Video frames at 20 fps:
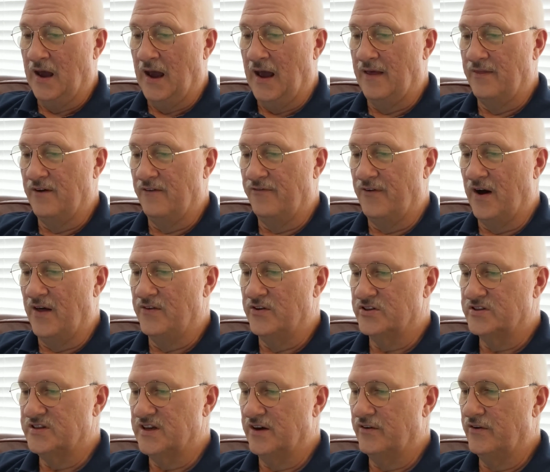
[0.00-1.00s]
And the father
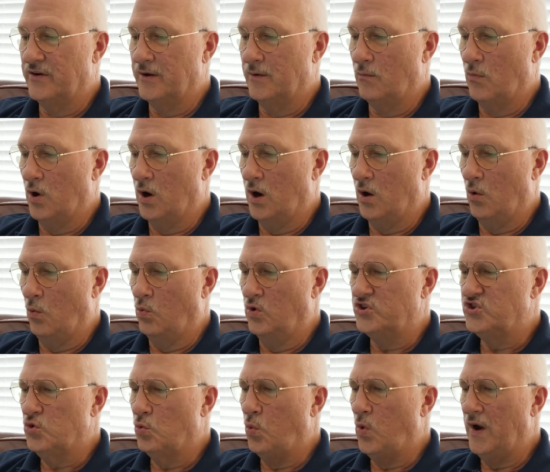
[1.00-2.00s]
said unto him,
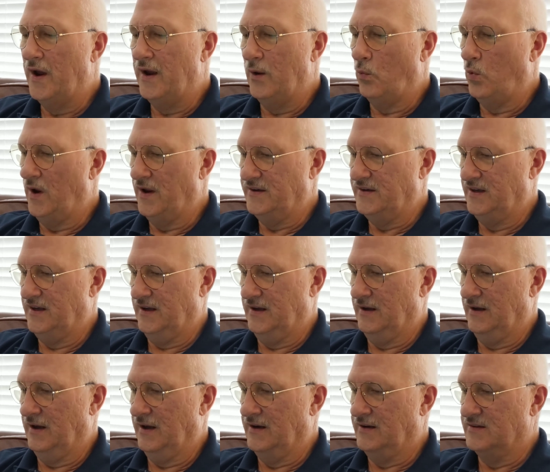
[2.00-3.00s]
Which way went
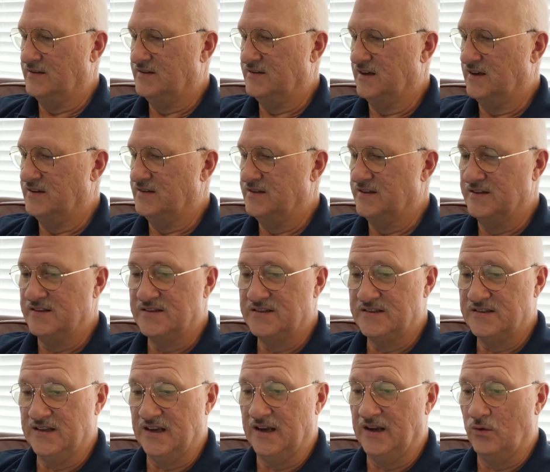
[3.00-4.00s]
he? And his sons had
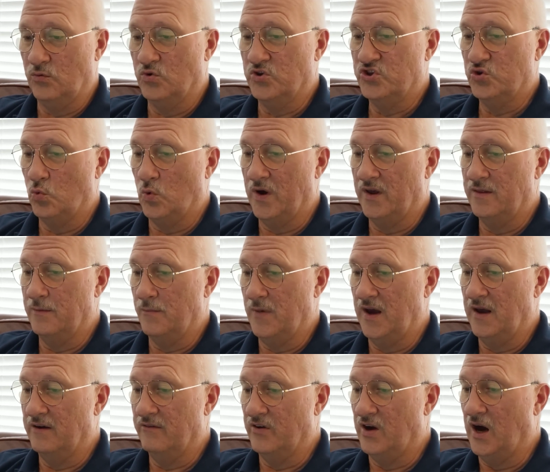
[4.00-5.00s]
seen which way the
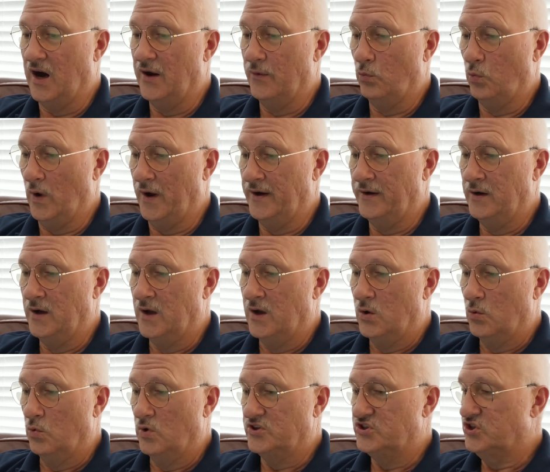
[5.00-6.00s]
man of God went,
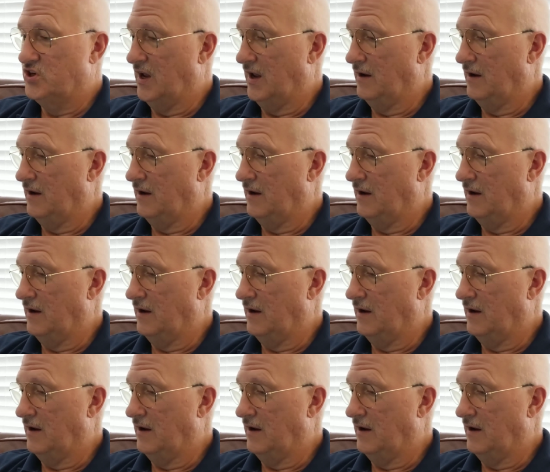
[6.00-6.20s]
which